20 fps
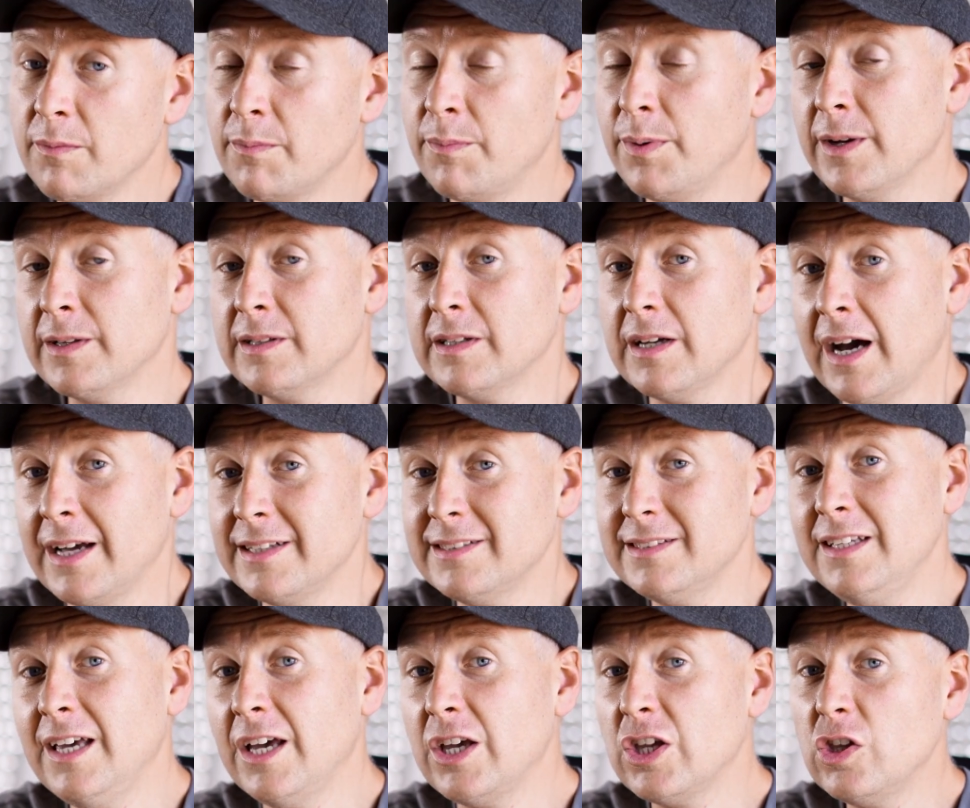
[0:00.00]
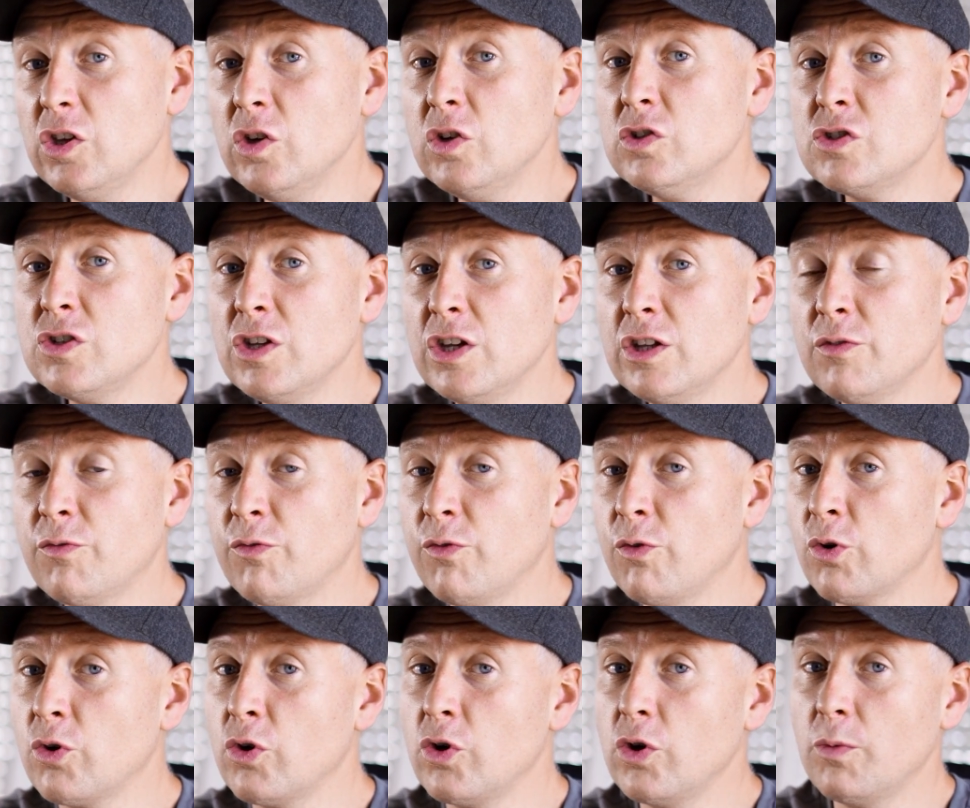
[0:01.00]
But I see a huge need
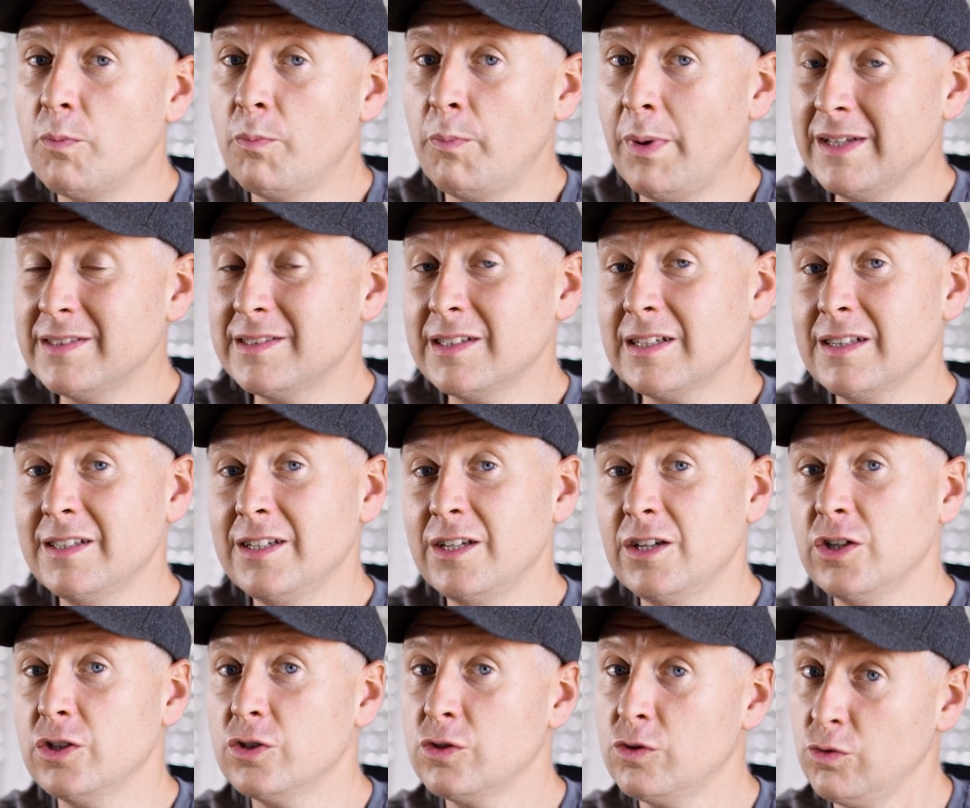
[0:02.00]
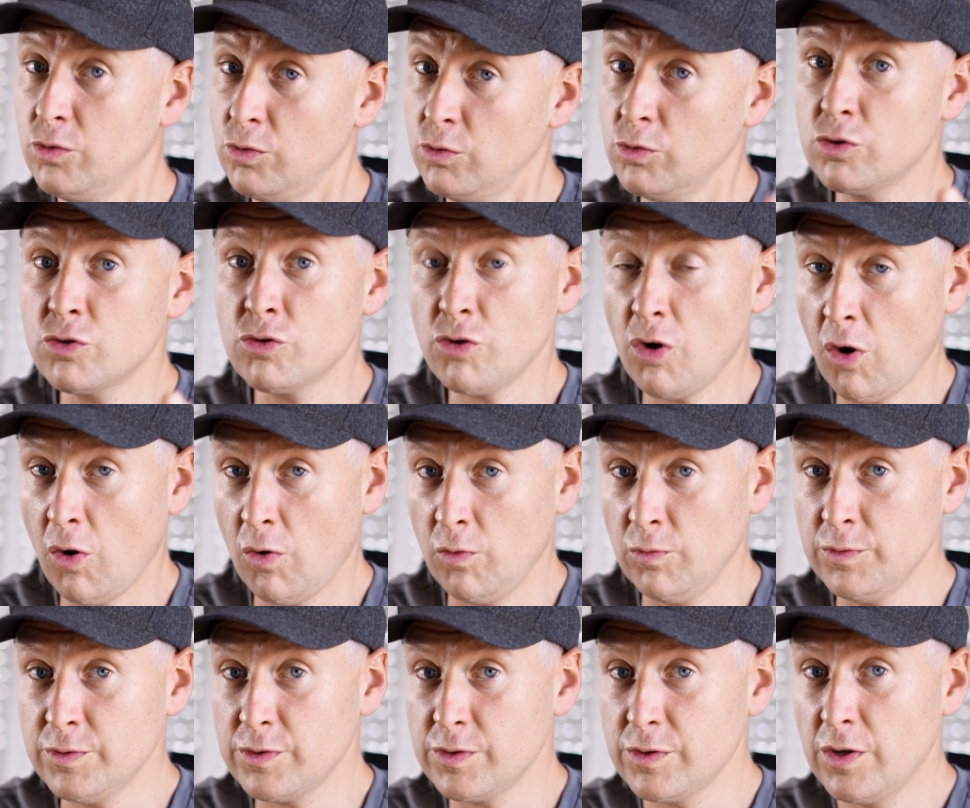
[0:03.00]
for basically two
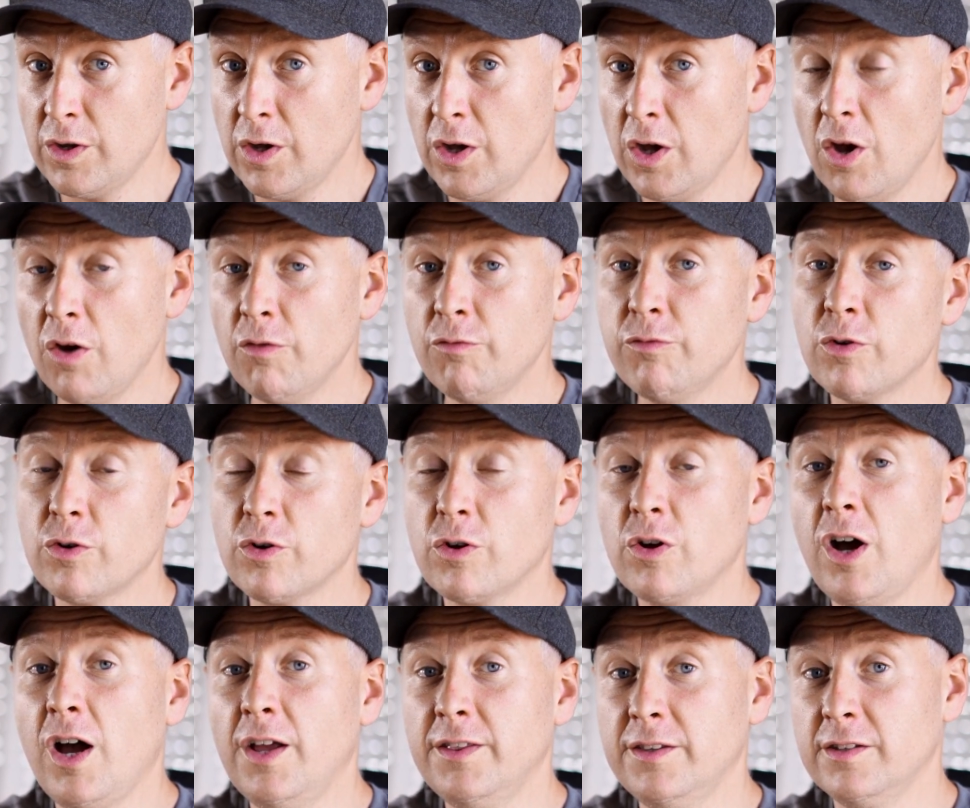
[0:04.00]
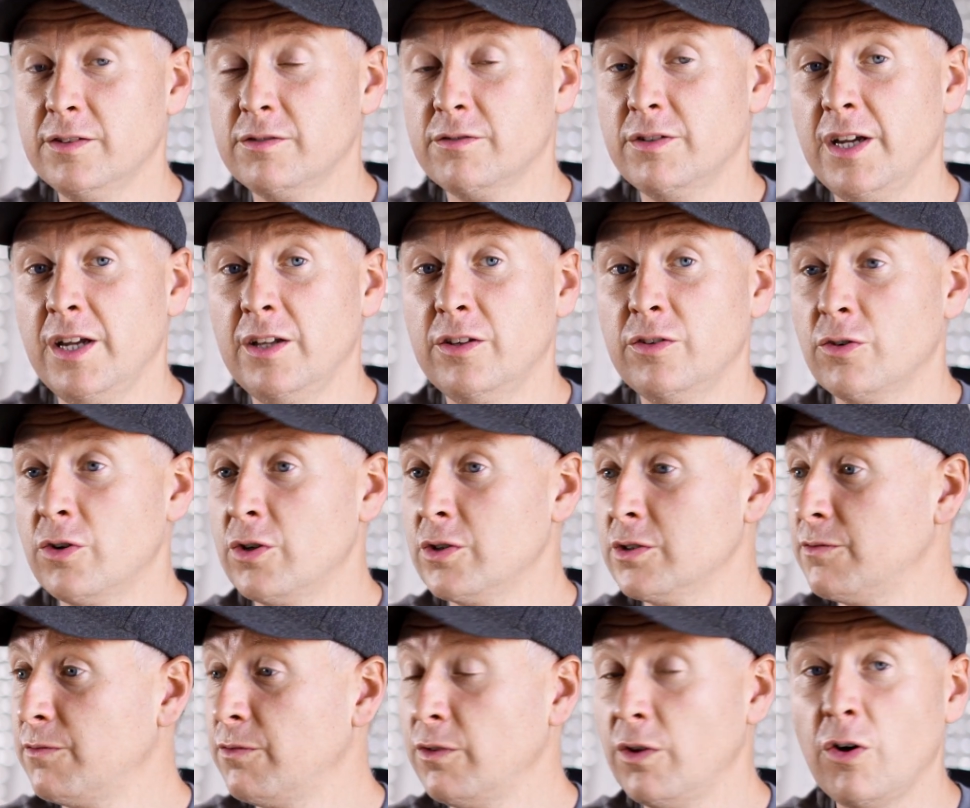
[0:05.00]
drones for content
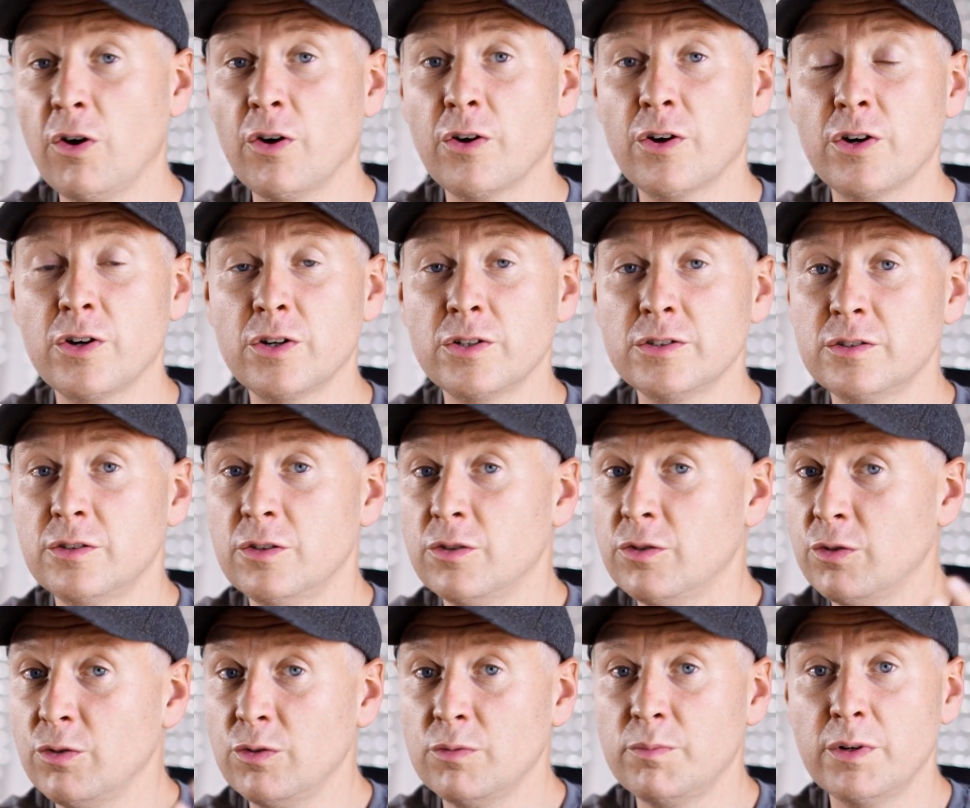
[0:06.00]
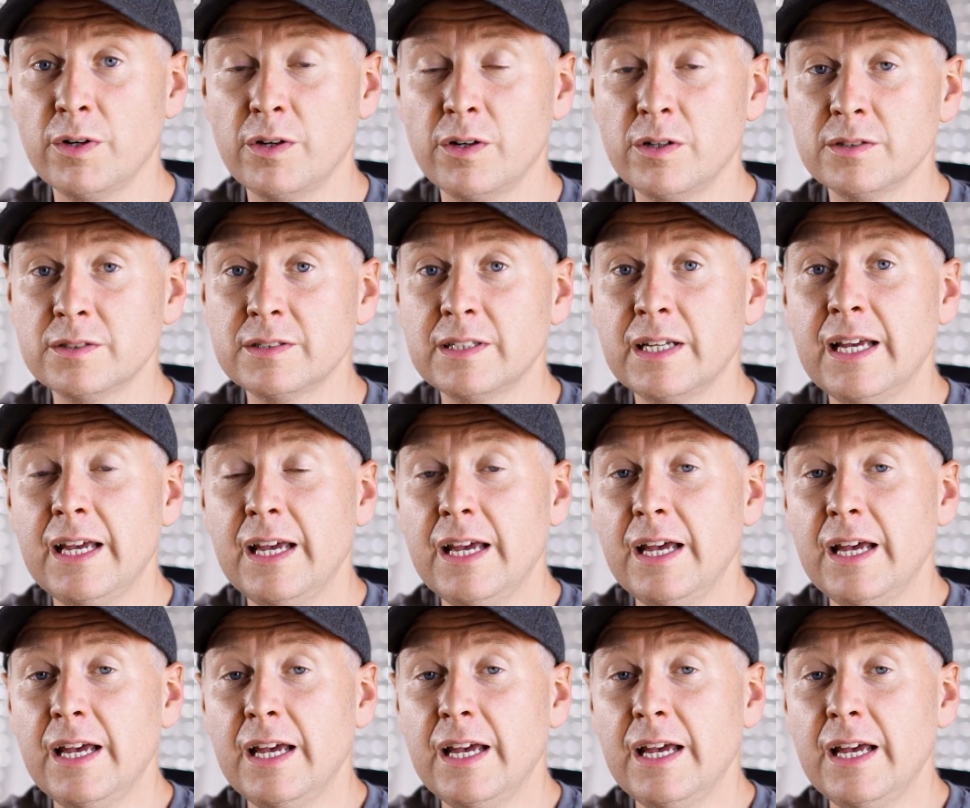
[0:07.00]
creators, vloggers, YouTubers